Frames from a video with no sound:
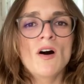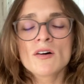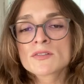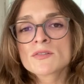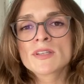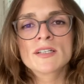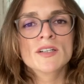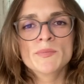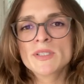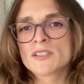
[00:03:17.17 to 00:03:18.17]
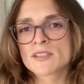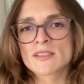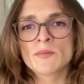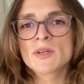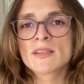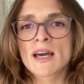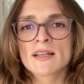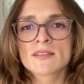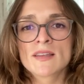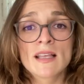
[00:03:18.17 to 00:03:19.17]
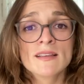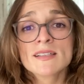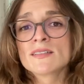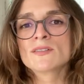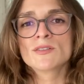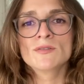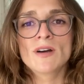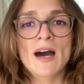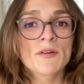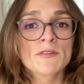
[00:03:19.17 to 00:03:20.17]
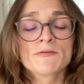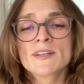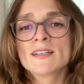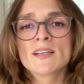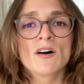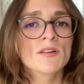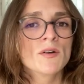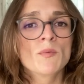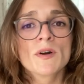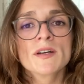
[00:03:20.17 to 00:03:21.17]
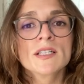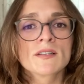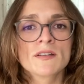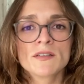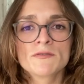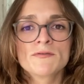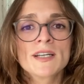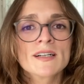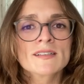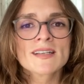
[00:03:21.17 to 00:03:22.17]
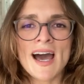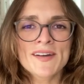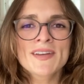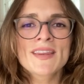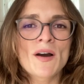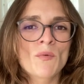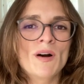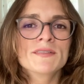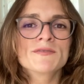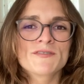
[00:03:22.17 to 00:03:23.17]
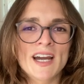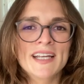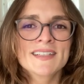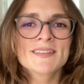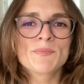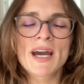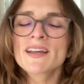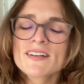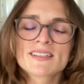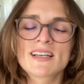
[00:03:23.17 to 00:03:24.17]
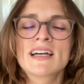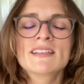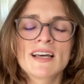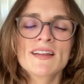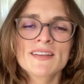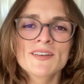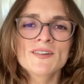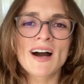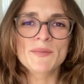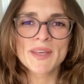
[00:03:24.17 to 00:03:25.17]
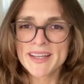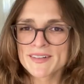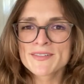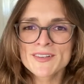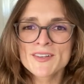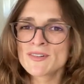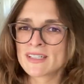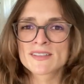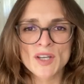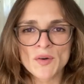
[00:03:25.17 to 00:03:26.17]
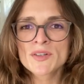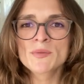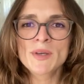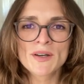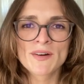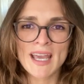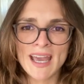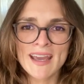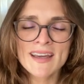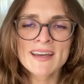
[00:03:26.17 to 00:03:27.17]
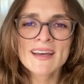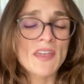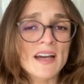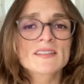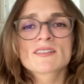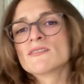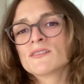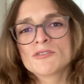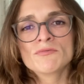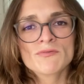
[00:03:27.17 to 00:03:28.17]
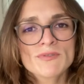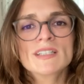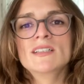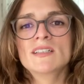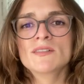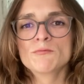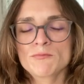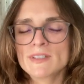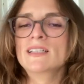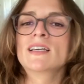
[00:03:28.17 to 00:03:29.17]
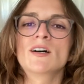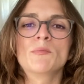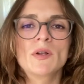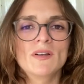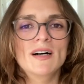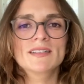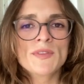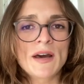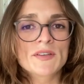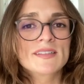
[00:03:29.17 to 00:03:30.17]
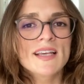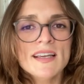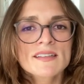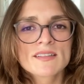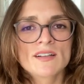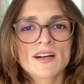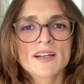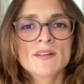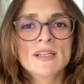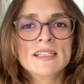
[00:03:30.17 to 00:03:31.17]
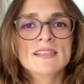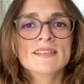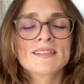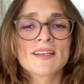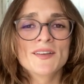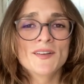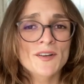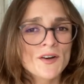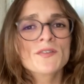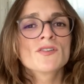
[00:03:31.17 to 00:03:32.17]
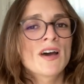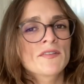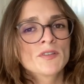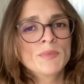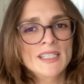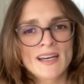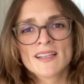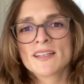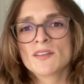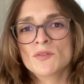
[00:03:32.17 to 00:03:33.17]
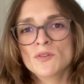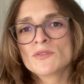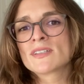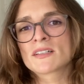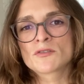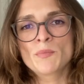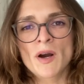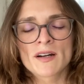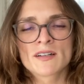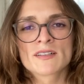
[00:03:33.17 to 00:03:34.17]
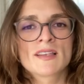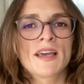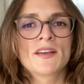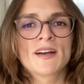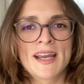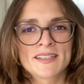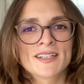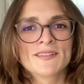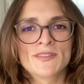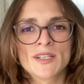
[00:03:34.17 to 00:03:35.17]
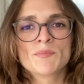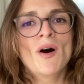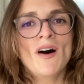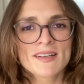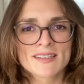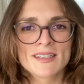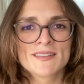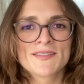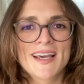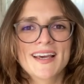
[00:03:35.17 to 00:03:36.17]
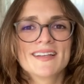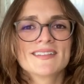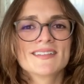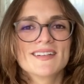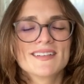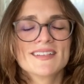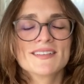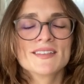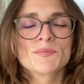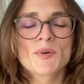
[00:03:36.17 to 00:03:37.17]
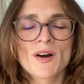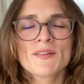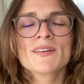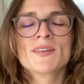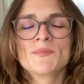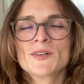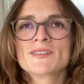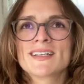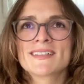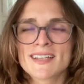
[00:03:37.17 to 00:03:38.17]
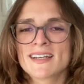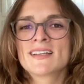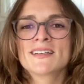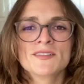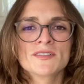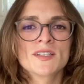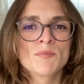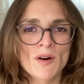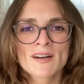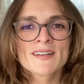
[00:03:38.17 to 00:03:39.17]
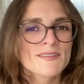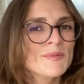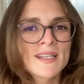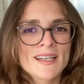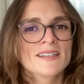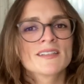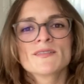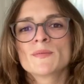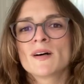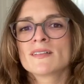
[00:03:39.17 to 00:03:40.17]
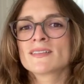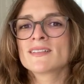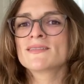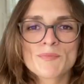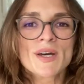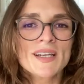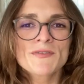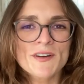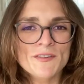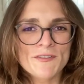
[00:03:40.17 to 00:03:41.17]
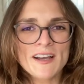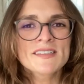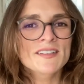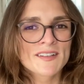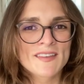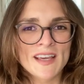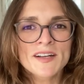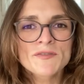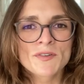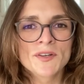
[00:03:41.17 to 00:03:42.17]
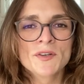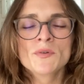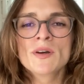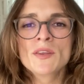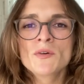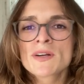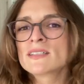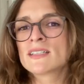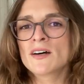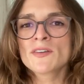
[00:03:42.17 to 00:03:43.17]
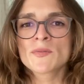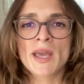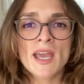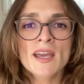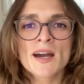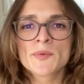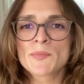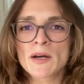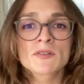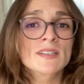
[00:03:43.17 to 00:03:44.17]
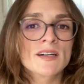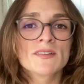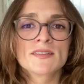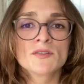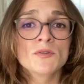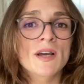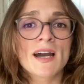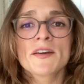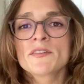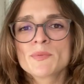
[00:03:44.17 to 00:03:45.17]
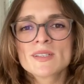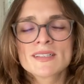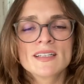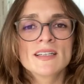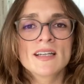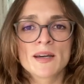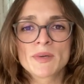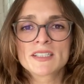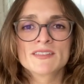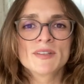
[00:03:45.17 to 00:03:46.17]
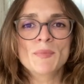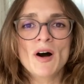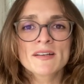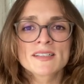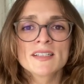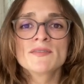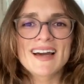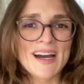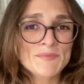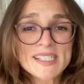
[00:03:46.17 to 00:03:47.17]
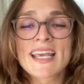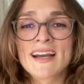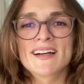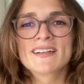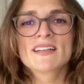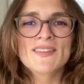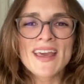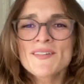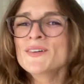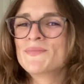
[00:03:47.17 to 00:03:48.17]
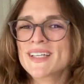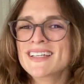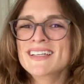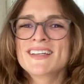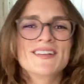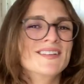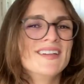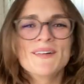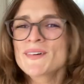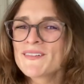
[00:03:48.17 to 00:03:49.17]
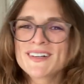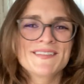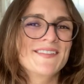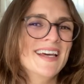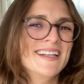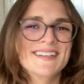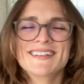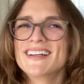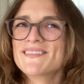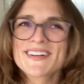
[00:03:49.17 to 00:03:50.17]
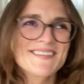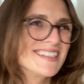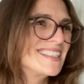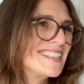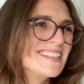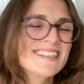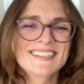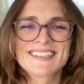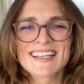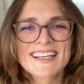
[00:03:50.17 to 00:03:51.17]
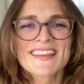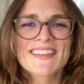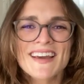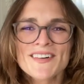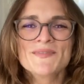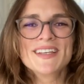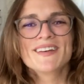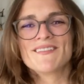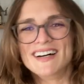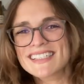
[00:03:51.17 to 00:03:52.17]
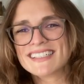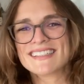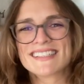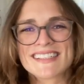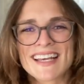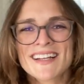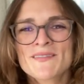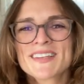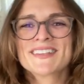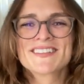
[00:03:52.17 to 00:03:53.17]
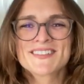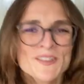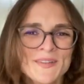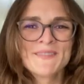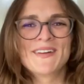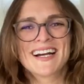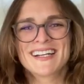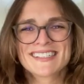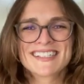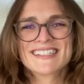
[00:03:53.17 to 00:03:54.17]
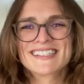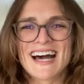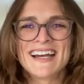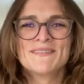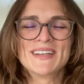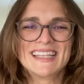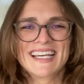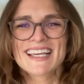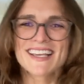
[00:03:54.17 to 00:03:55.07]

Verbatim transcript: Also, they could be just someone that they listen to, how you're feeling, all your worries, all your fears. Having that one friend by your side telling you, I'm here for you and it's going to be okay, that's going to really, really help a lot. Now, the second scenario is you're going to have to be telling new sexual partners that you're H I V positive. And this is probably the most anxiety-inducing part of being H I V positive. But if your friends are there for you, you can tell them, hey, I'm about to tell this new guy I've been seeing, I'm H I V positive, I'm scared. They will be your number one fan, your number one cheerleader. Like, they will be the ones in the stadium with this super embarrassing sign being like,